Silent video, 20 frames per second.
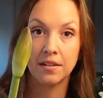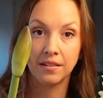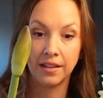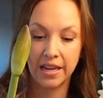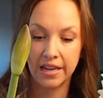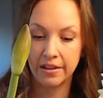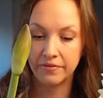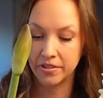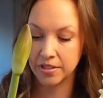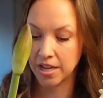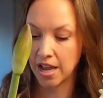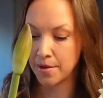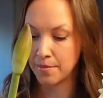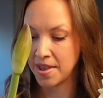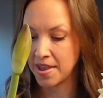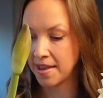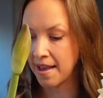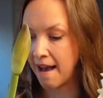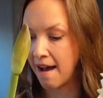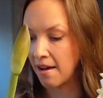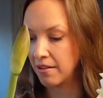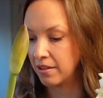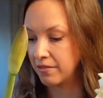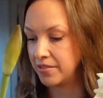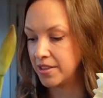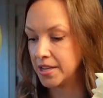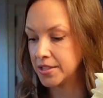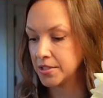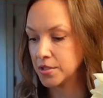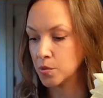leaves coming out
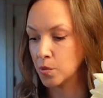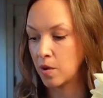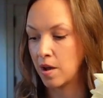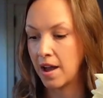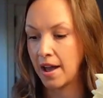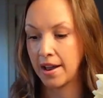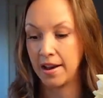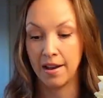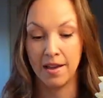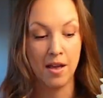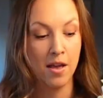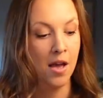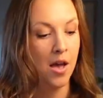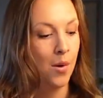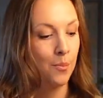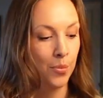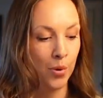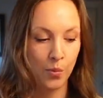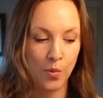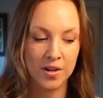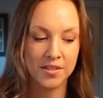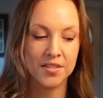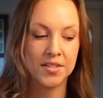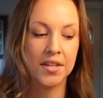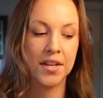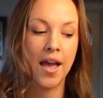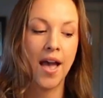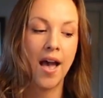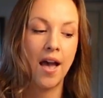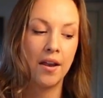of this one. But once
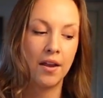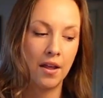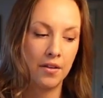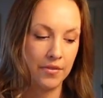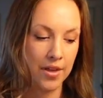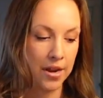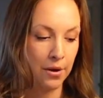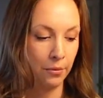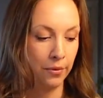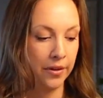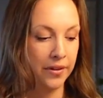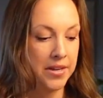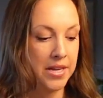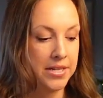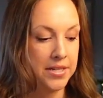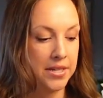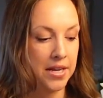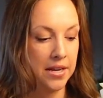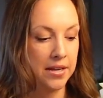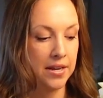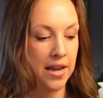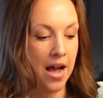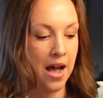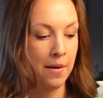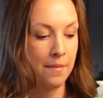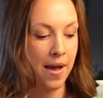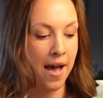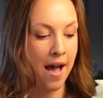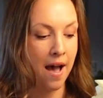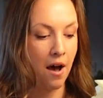again, they really did
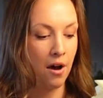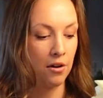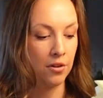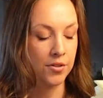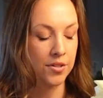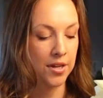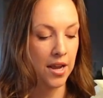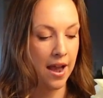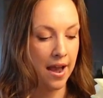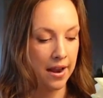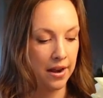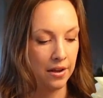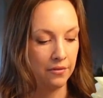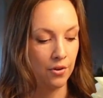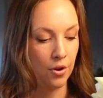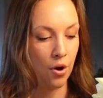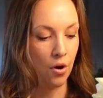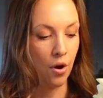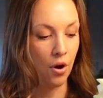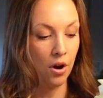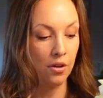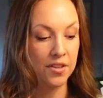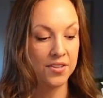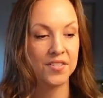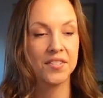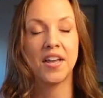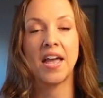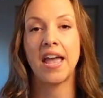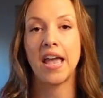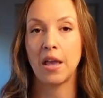come out kind of all the
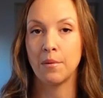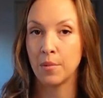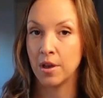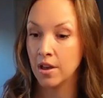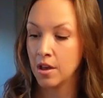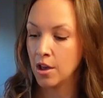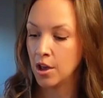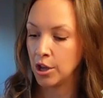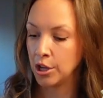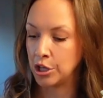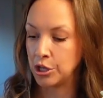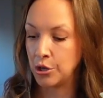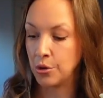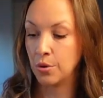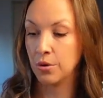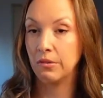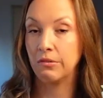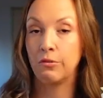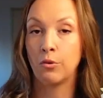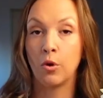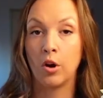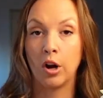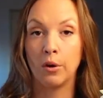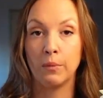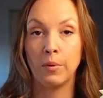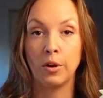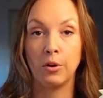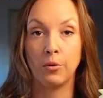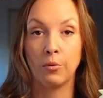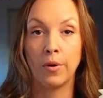same
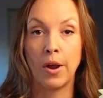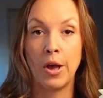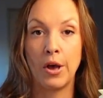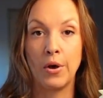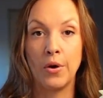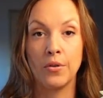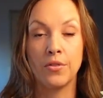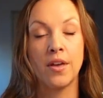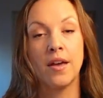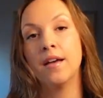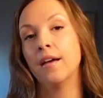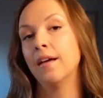uniform growth.